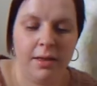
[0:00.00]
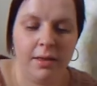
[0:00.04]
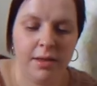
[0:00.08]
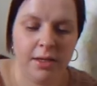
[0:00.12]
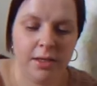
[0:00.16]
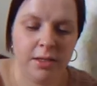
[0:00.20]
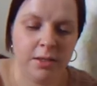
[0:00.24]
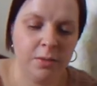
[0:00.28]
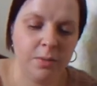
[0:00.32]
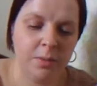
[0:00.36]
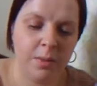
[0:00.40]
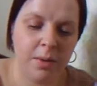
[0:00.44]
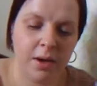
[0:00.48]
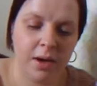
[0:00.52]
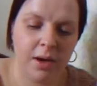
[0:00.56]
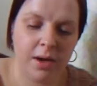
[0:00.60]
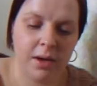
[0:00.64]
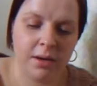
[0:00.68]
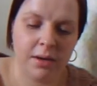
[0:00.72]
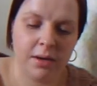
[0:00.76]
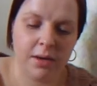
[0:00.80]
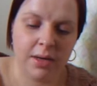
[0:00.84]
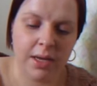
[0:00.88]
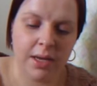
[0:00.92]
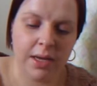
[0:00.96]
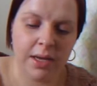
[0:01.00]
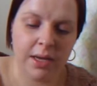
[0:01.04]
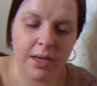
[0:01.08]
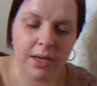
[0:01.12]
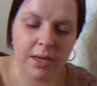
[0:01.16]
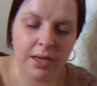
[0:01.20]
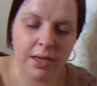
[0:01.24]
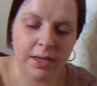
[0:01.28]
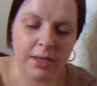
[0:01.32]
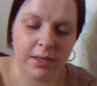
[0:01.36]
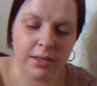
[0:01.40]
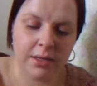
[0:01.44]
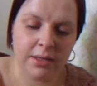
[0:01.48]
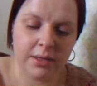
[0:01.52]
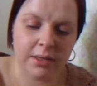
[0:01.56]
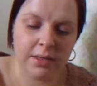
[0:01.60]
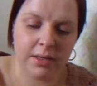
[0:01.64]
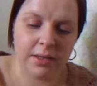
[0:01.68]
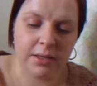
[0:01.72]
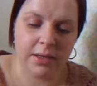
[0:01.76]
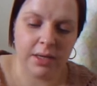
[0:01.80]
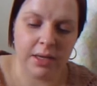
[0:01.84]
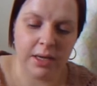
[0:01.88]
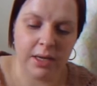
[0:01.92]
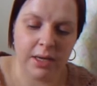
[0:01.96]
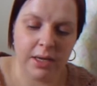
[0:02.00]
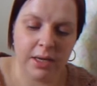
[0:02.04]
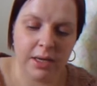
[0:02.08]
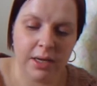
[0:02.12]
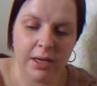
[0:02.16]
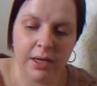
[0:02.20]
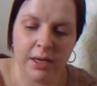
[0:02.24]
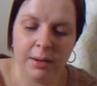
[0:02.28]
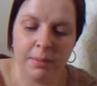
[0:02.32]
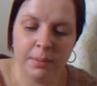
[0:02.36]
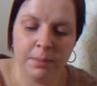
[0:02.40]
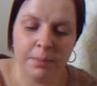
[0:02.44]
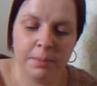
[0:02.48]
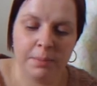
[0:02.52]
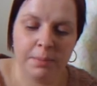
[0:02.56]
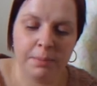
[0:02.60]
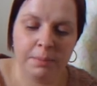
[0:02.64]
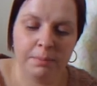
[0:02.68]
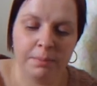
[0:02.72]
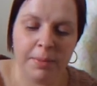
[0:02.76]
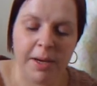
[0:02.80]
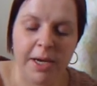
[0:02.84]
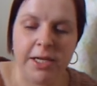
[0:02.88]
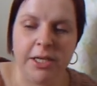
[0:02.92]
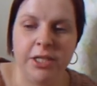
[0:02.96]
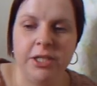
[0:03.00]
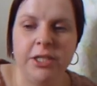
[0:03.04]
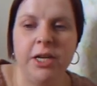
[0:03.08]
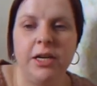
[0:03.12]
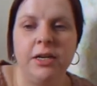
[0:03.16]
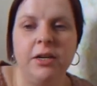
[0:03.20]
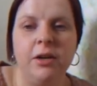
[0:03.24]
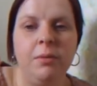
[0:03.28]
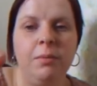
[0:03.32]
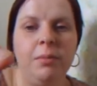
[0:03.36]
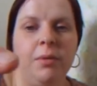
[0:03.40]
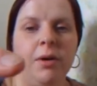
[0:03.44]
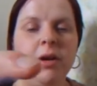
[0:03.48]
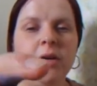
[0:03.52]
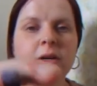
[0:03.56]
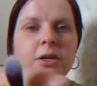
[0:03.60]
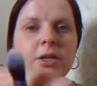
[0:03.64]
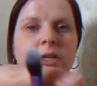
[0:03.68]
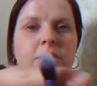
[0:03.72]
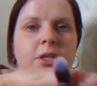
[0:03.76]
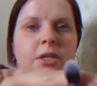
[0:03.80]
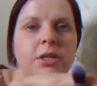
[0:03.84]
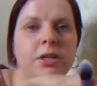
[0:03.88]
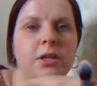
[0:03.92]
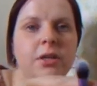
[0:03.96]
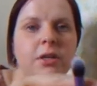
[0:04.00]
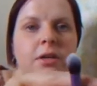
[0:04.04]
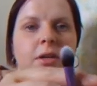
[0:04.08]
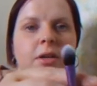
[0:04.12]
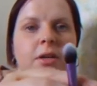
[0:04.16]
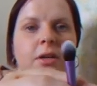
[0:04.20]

This one is the base shadow brush.